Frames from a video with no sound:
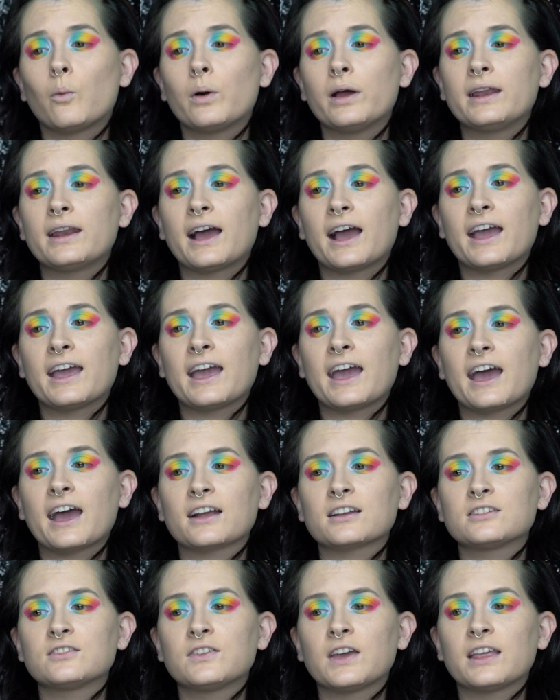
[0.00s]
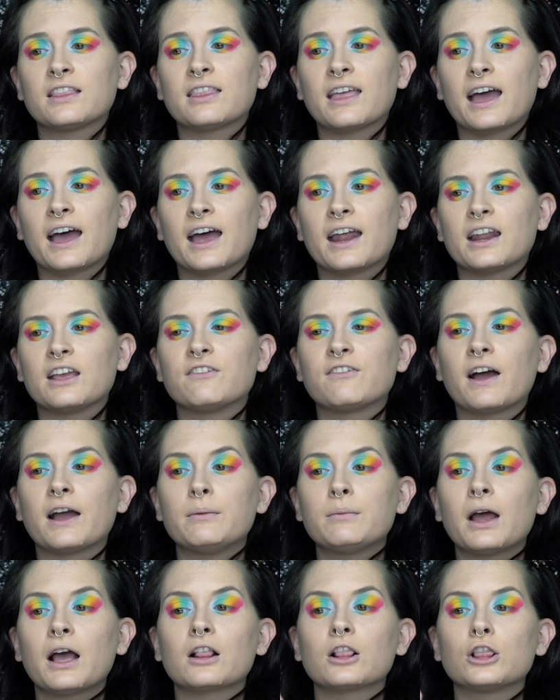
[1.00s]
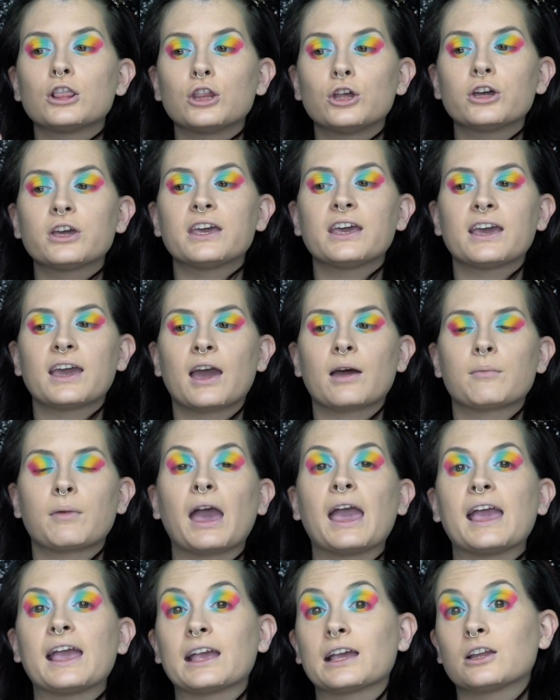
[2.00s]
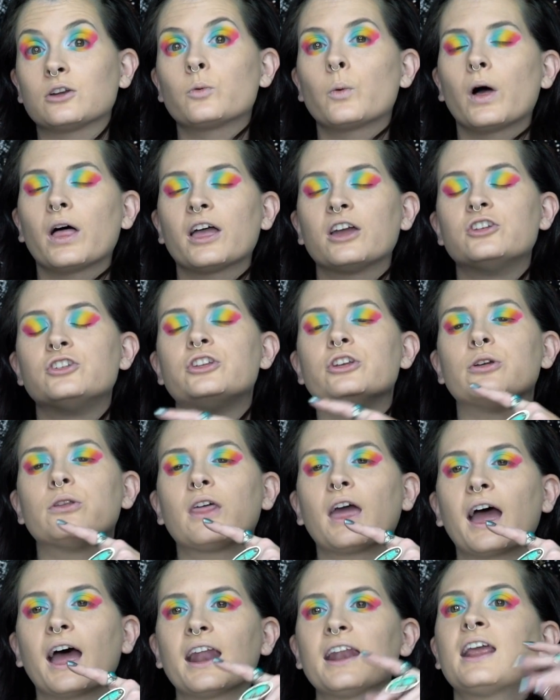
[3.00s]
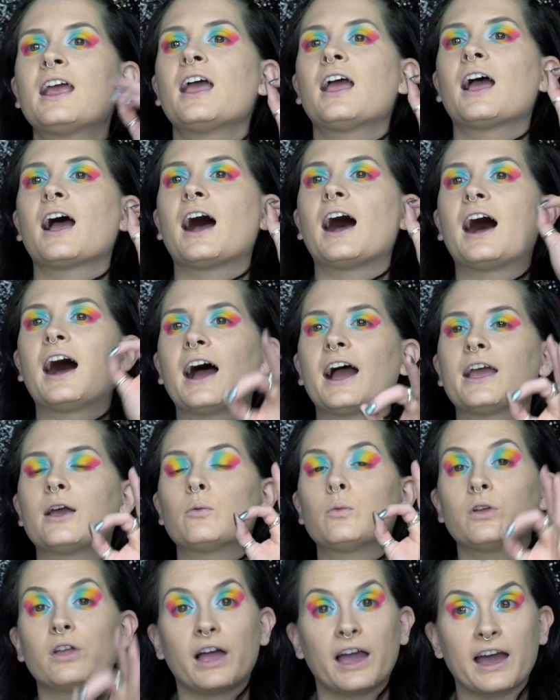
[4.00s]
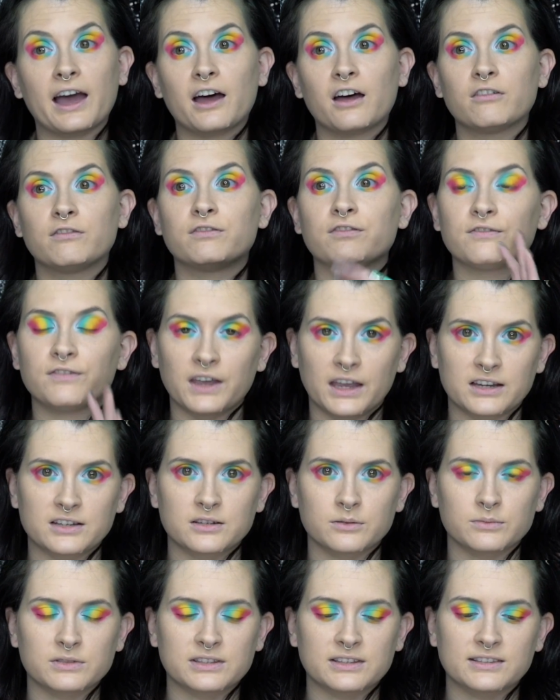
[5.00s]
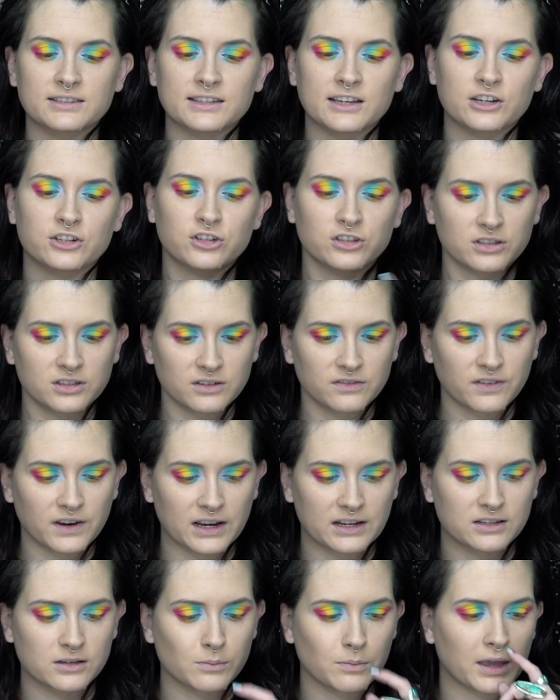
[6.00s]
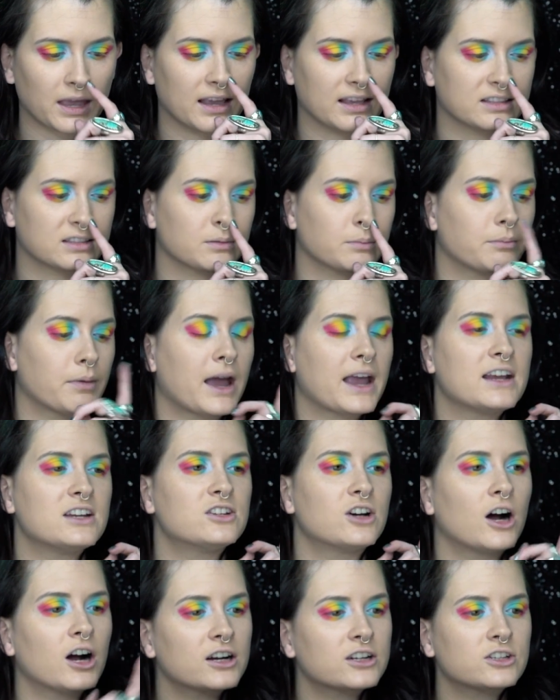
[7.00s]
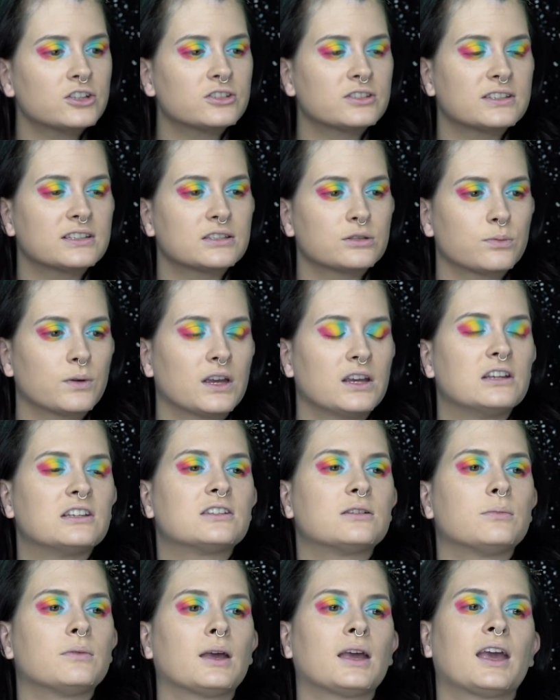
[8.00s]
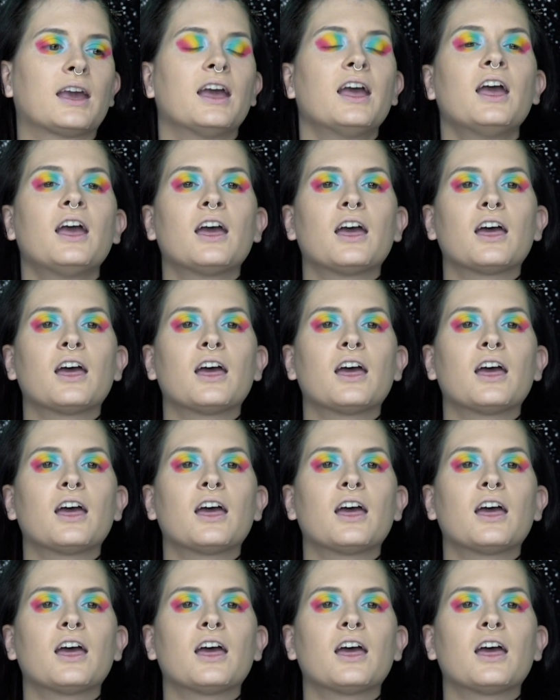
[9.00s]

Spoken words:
when I activate that, if I'm not looking at my hand while I do that, I will have phantom sensations and phantom pains. My doctors explained to me